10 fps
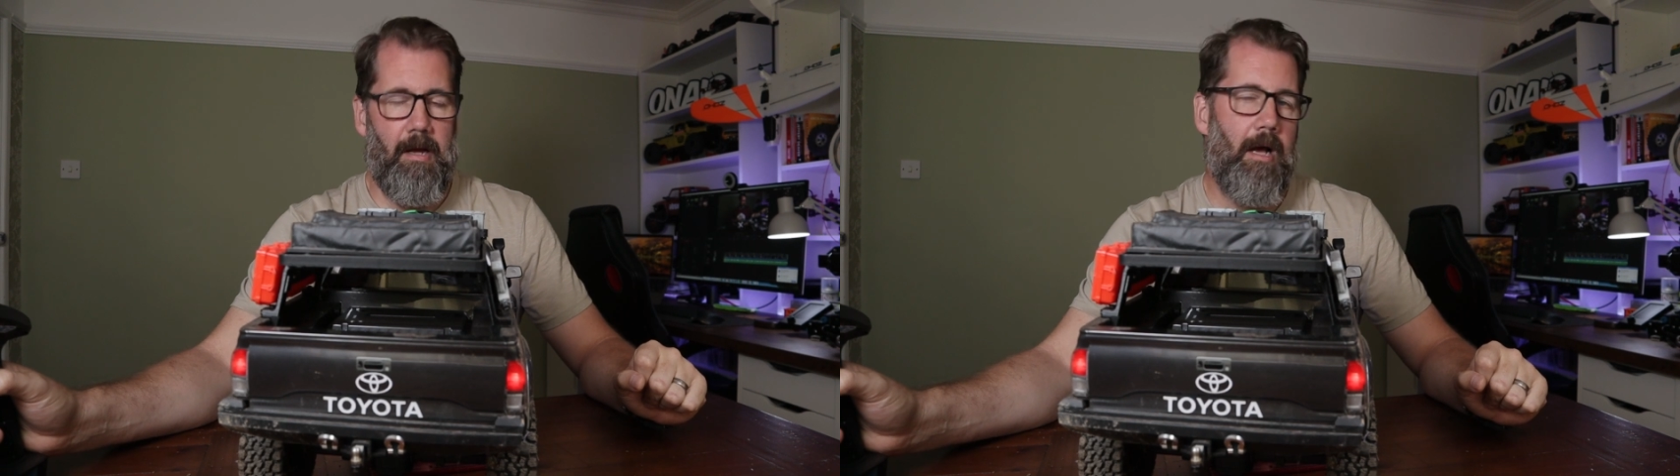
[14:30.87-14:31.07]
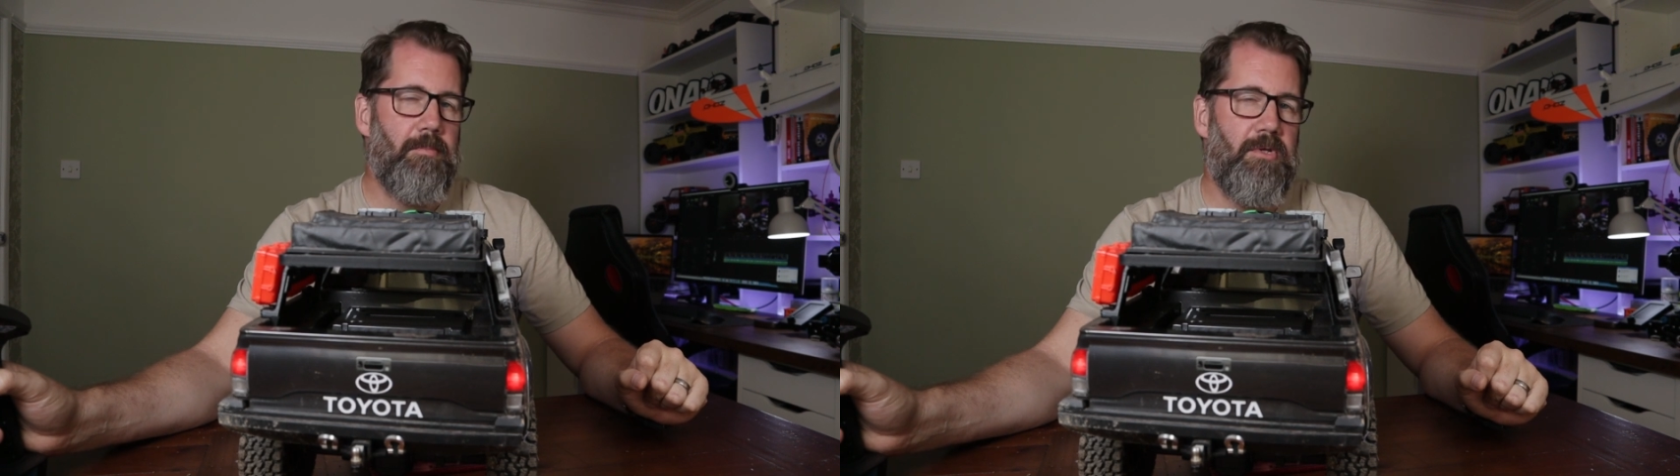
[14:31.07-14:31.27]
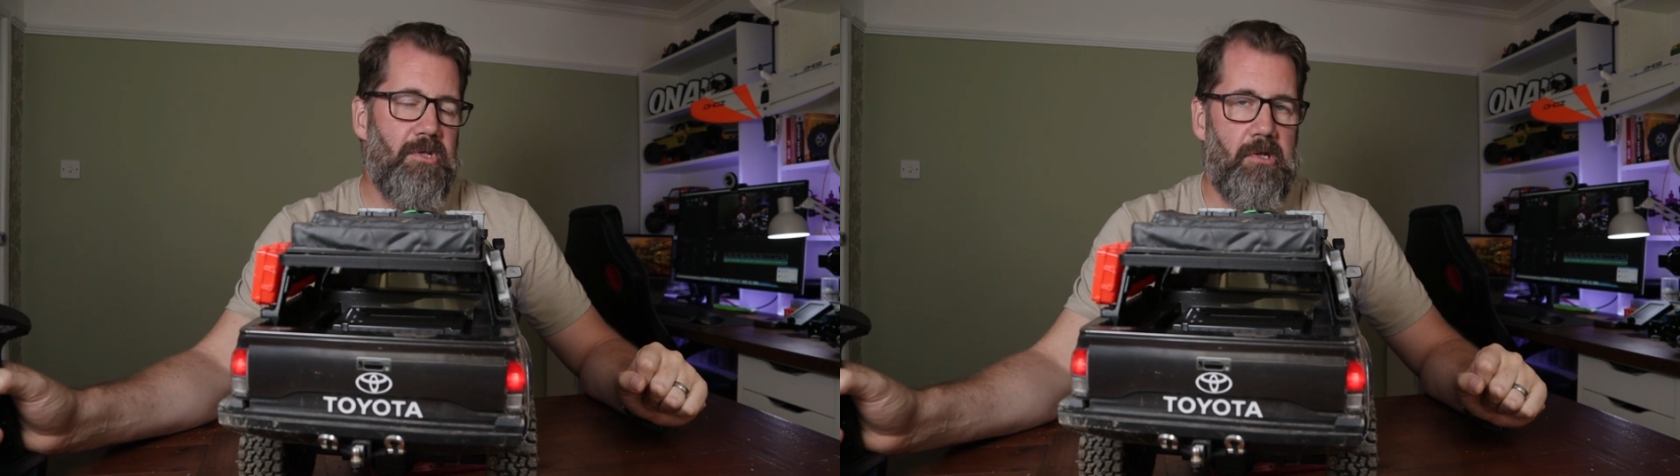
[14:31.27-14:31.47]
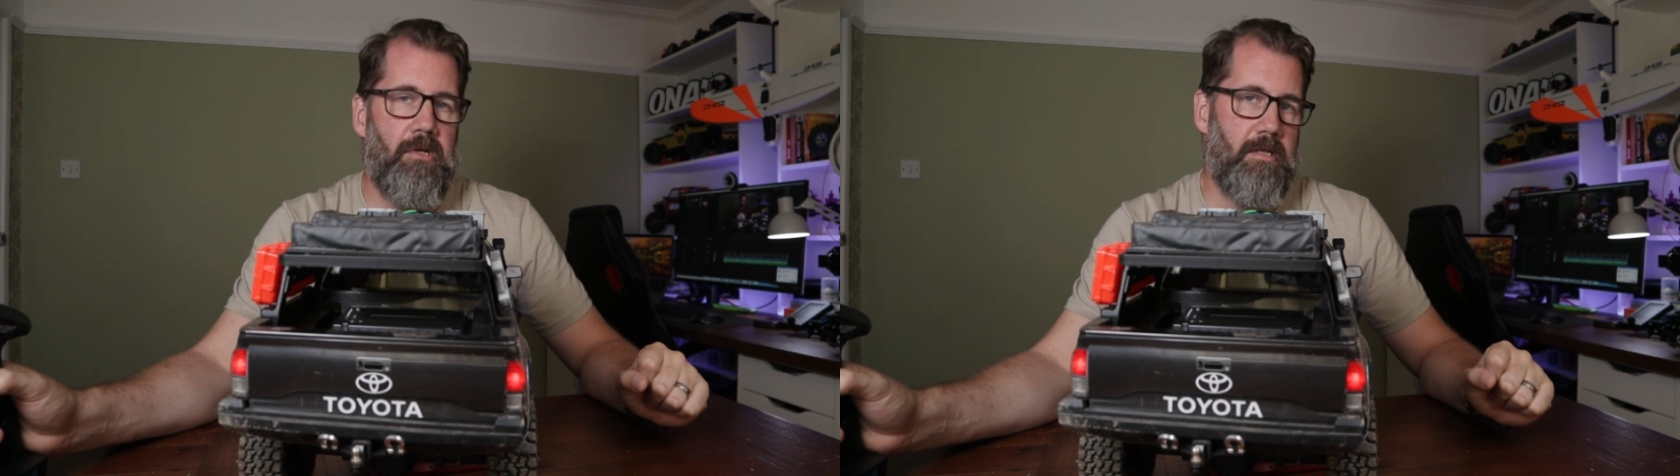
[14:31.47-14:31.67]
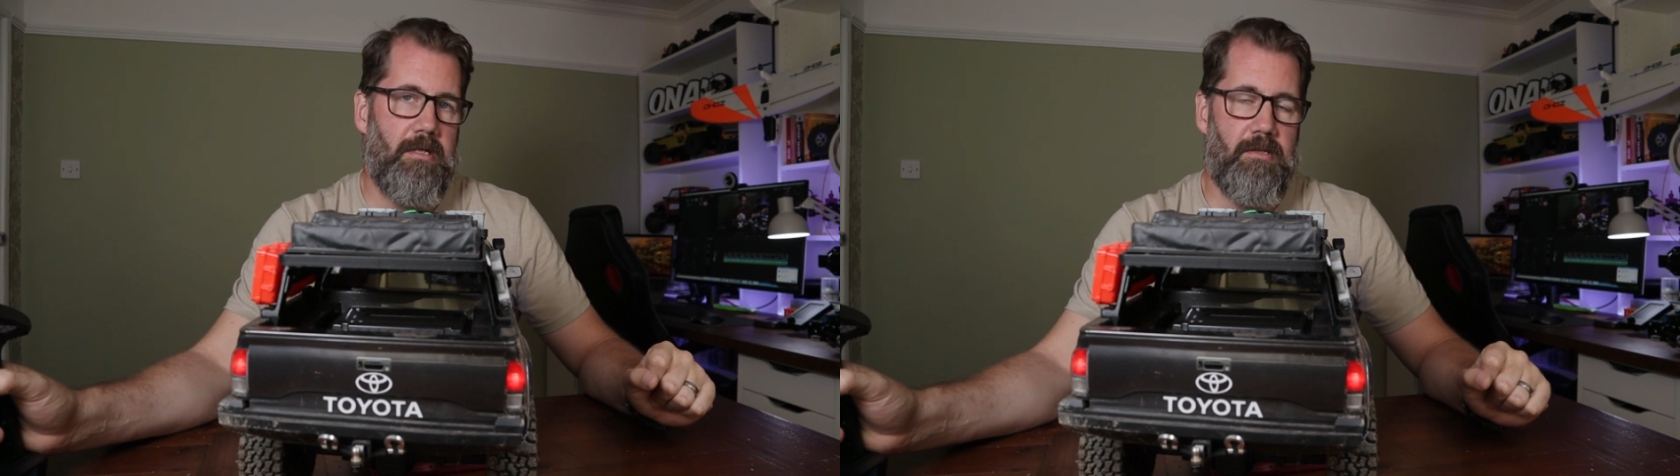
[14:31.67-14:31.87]
I'm
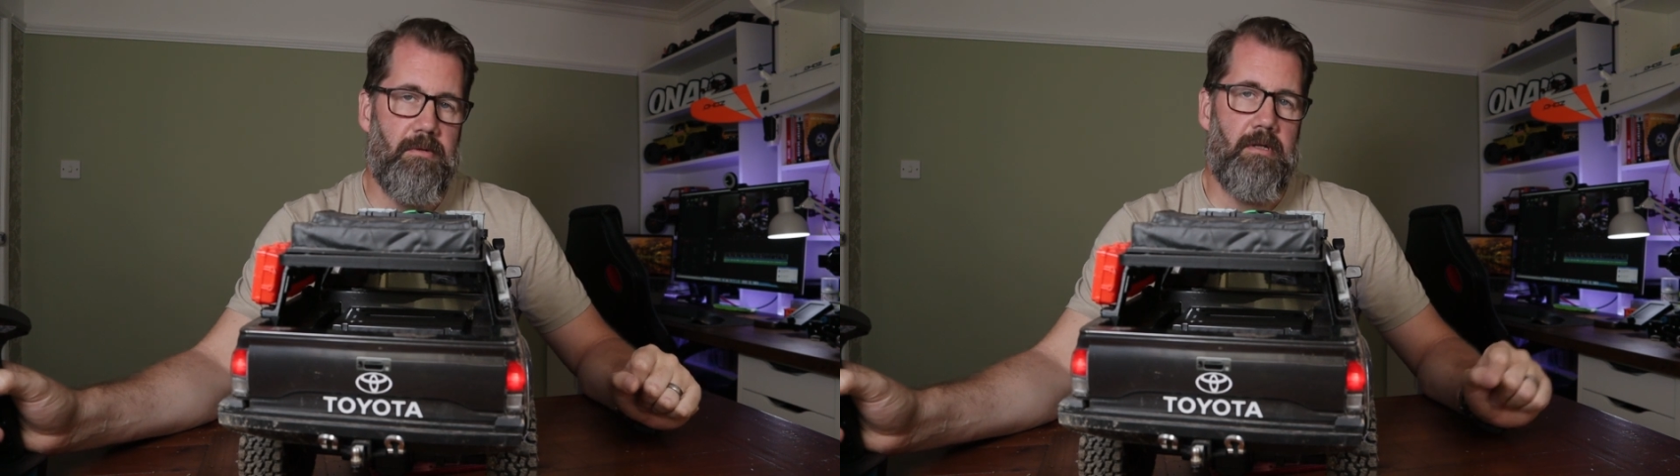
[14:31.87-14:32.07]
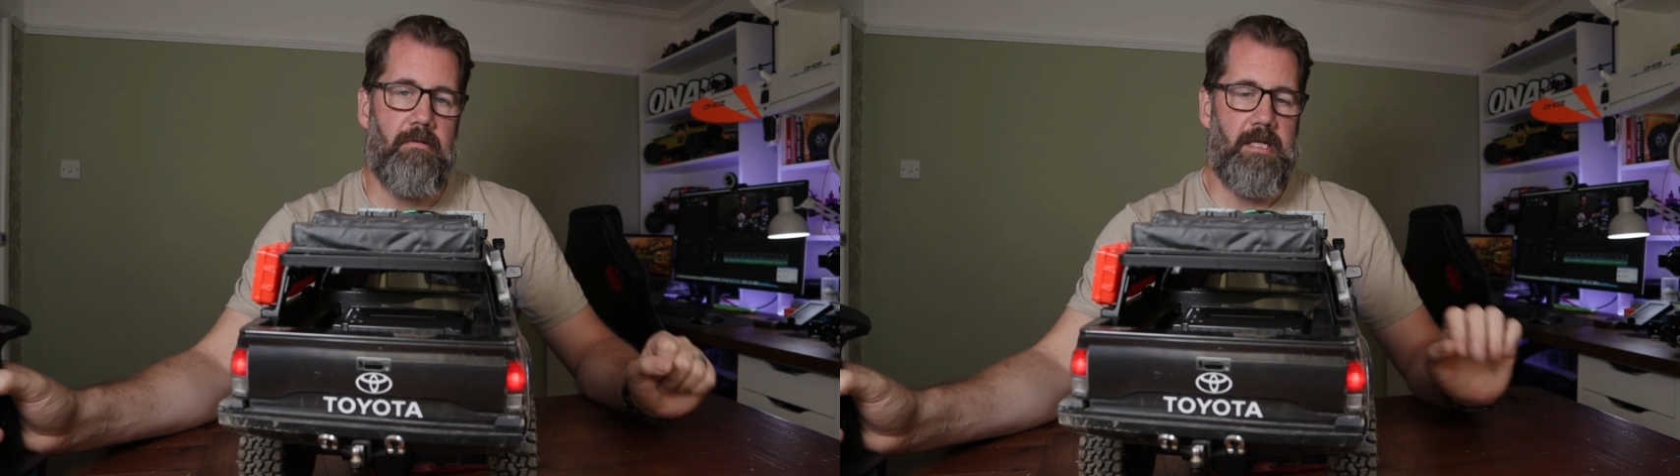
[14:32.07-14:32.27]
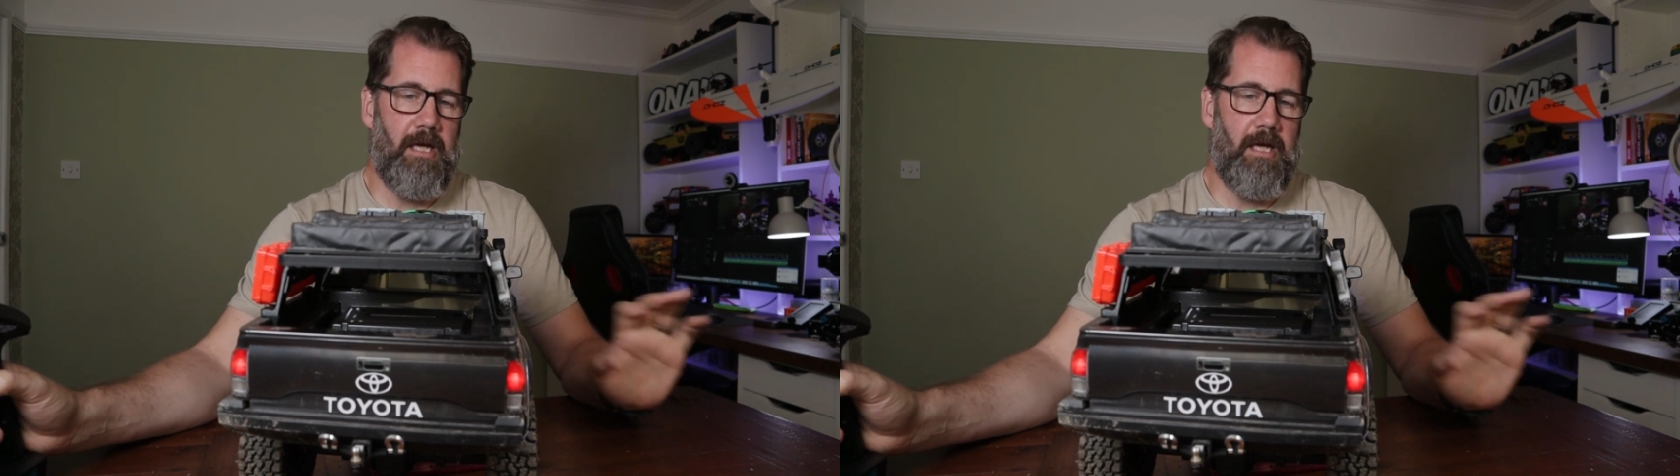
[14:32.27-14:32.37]
starting to agree.